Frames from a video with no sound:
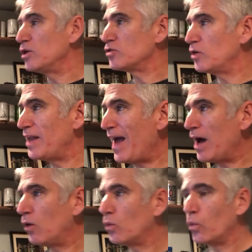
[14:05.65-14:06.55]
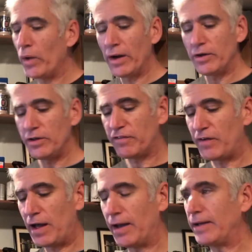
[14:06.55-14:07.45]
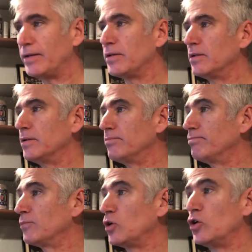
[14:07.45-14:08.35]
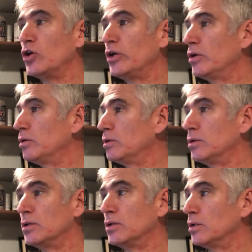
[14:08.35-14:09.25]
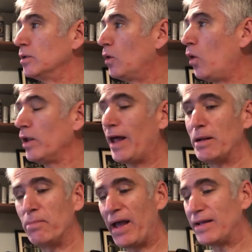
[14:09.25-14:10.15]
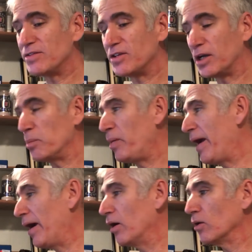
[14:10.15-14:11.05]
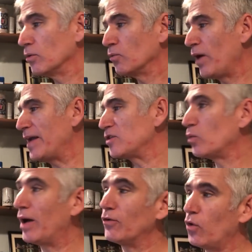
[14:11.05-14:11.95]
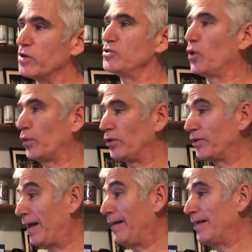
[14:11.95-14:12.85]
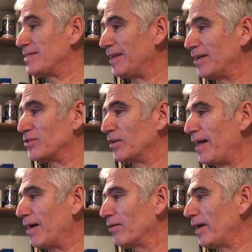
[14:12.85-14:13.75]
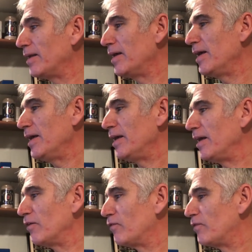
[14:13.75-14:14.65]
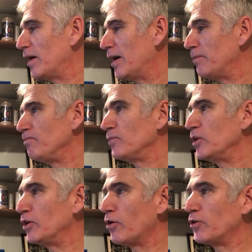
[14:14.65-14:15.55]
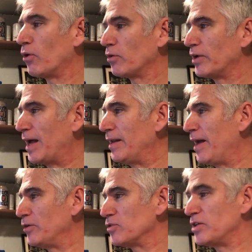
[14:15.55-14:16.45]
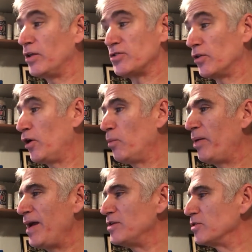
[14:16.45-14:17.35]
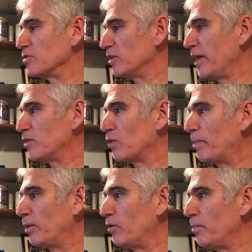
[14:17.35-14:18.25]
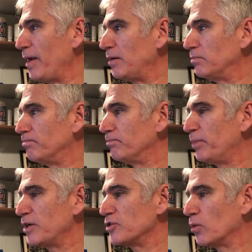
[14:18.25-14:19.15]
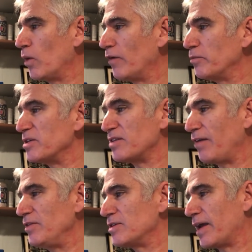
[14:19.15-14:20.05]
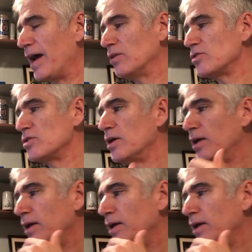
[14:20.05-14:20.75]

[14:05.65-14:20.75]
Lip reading: So now, where do you find good online banks to compare rates? Well, of course, doorroller.net's the answer to that, right? If you go to doorroller.net, you'll see us on the home page. There's links right below the main picture. One of them is savings accounts.